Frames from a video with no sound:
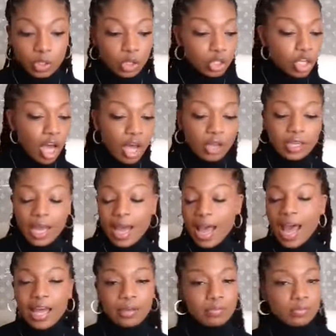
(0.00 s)
Y'all,
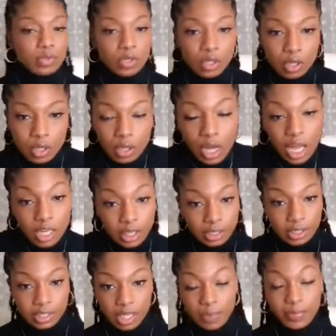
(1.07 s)
I looked
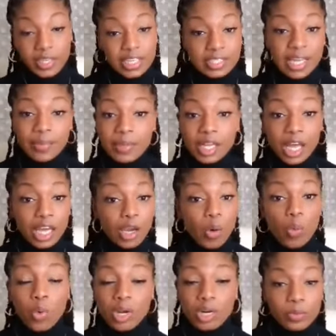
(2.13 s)
this up because I'll be like,
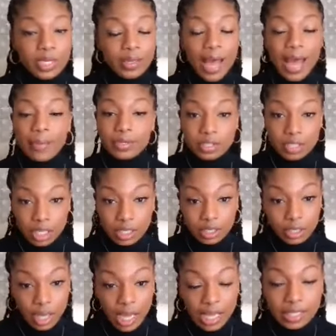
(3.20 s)
what are we? I tell
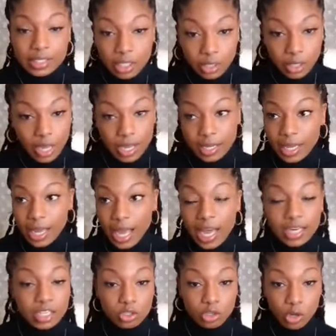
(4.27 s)
God, like, I
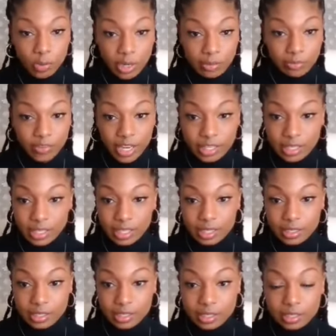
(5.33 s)
need to know what I'm fighting
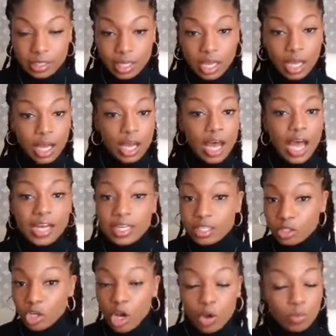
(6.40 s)
against. I need
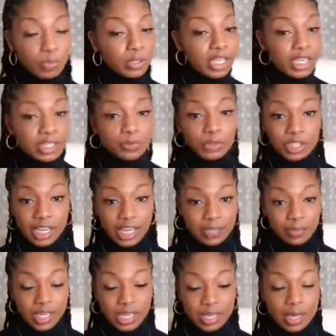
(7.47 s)
to know. Please protect
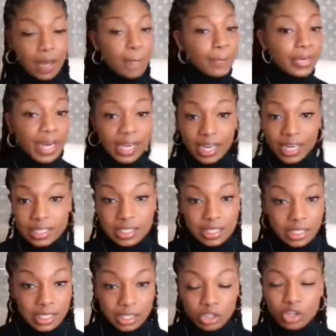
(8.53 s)
me. But I got to
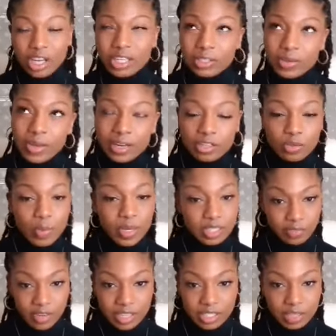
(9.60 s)
see. You know how you about
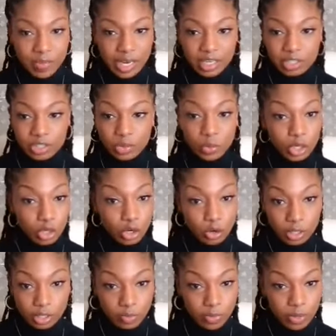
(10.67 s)
to fight somebody and you want to know
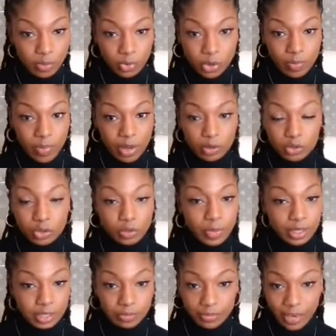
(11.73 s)
a little bit more about who you
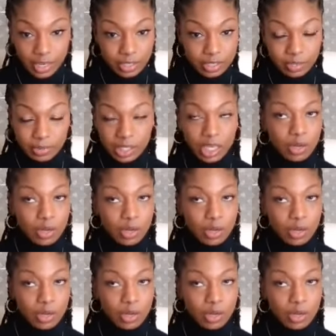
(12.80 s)
about to fight or something?